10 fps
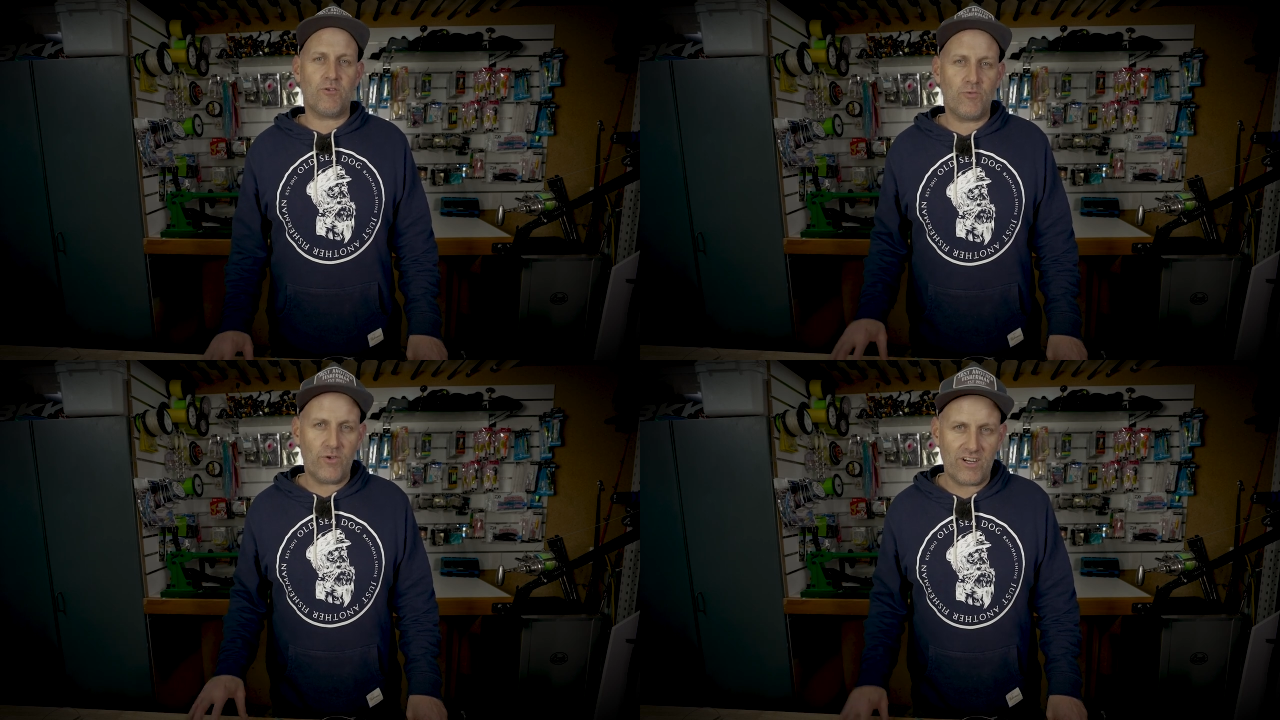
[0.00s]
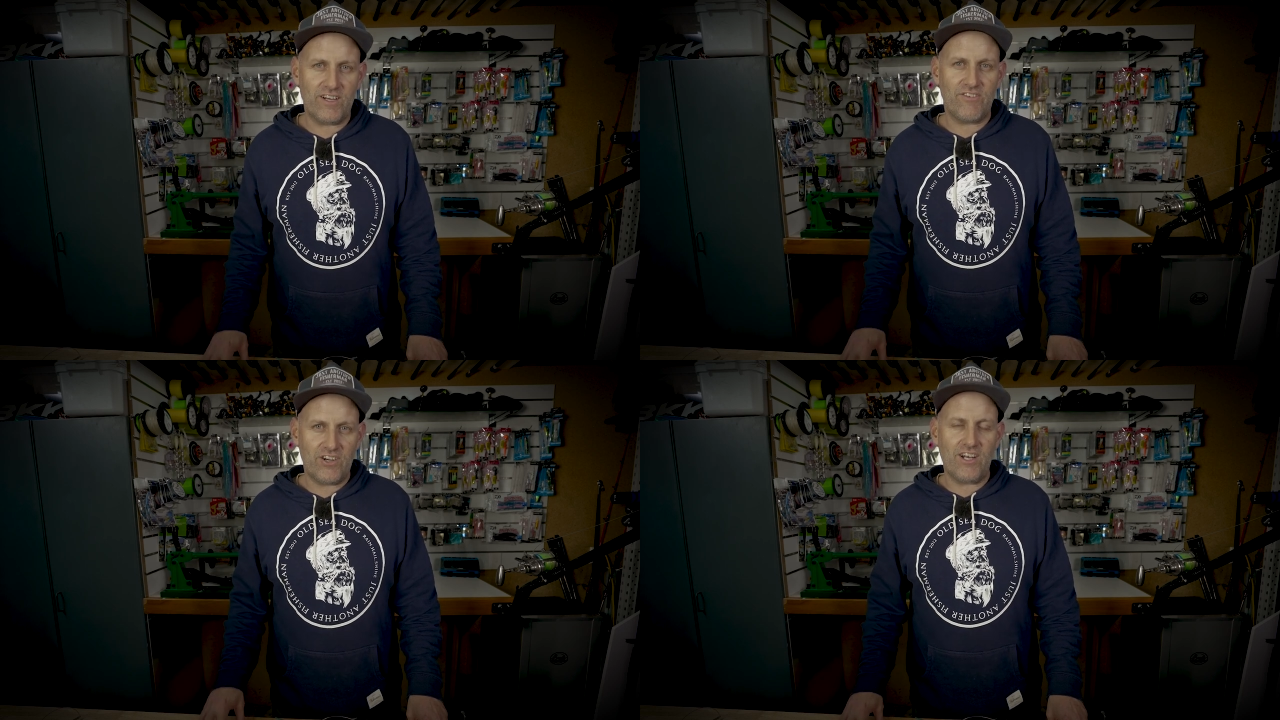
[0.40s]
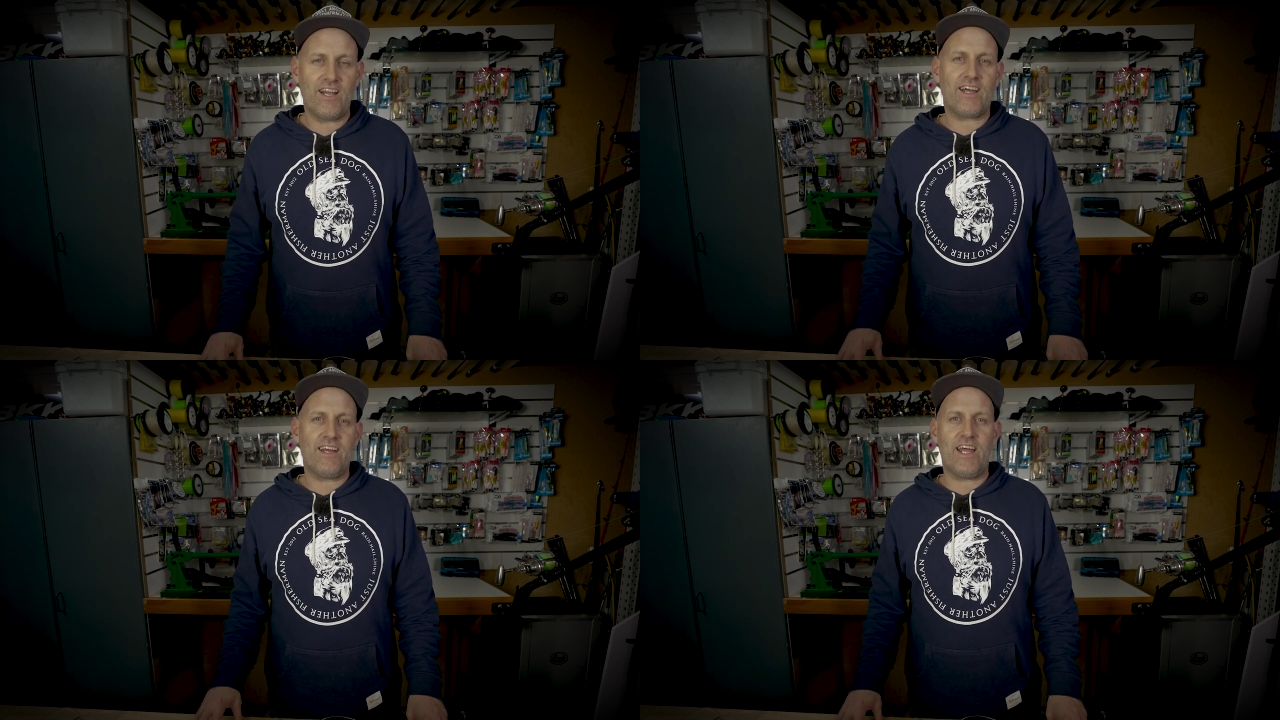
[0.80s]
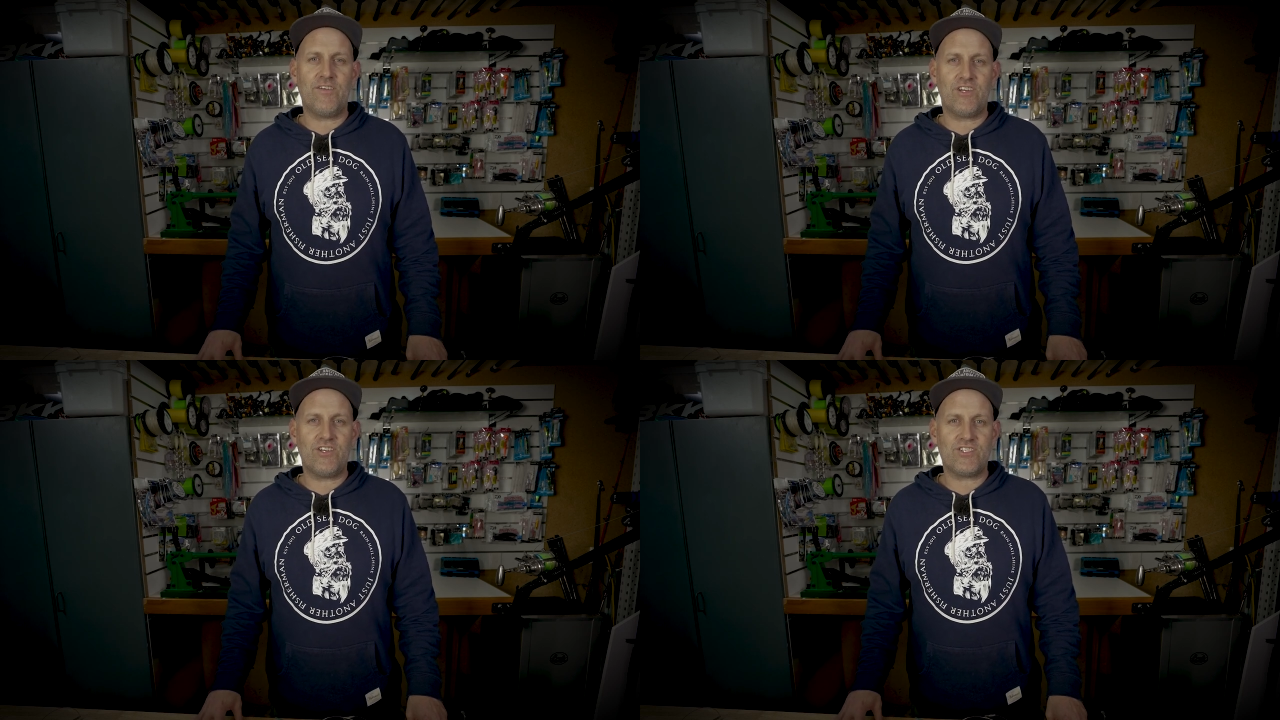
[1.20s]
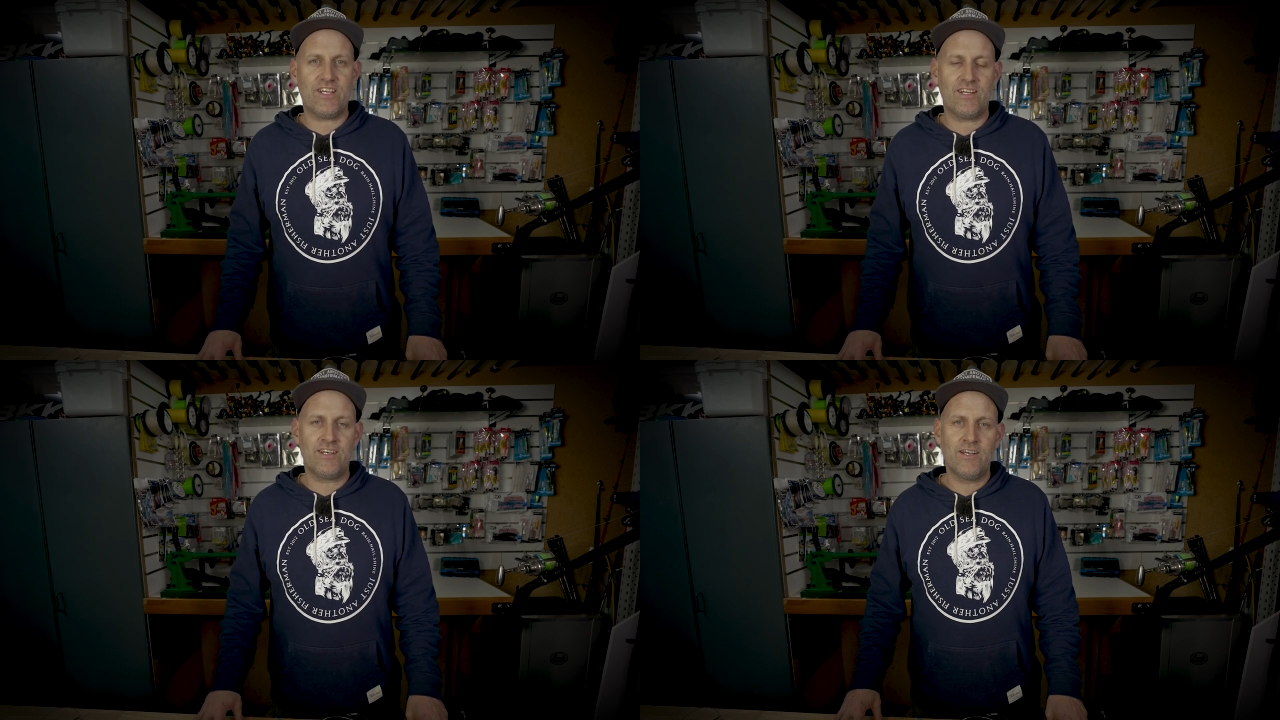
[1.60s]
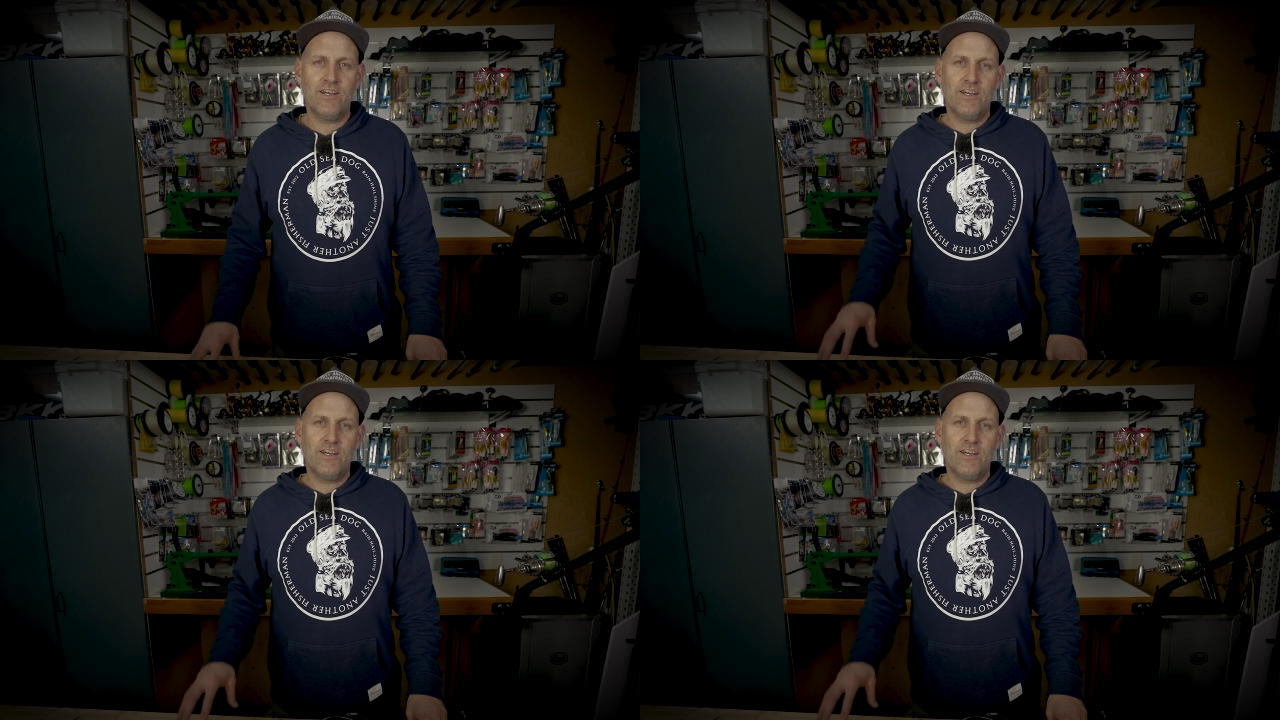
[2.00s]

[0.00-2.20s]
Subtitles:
We're very, very lucky to have it in New Zealand.